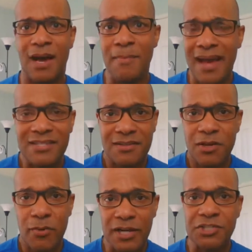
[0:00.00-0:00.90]
I'm asking
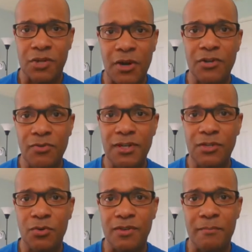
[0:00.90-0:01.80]
the question, are you really
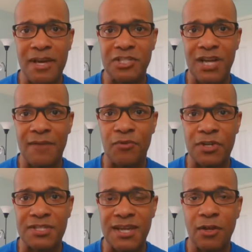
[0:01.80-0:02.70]
doing the best job for
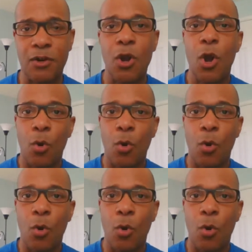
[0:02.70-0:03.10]
your seller,